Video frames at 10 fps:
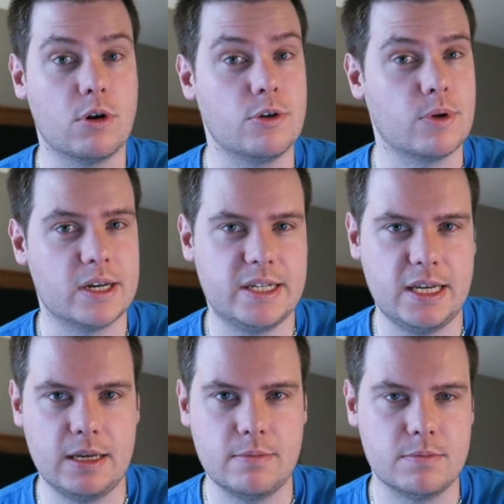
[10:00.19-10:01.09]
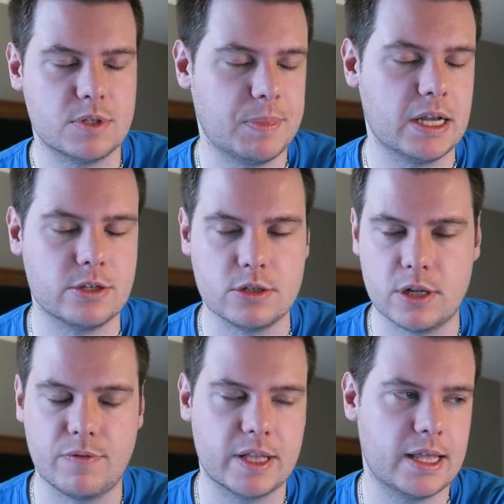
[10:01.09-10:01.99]
or you want a team, sponsors,
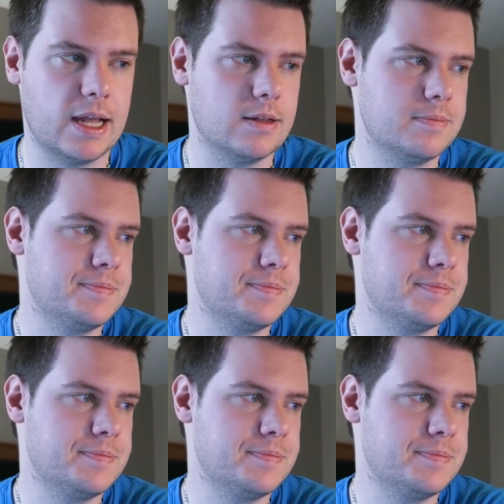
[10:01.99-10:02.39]
stuff like that.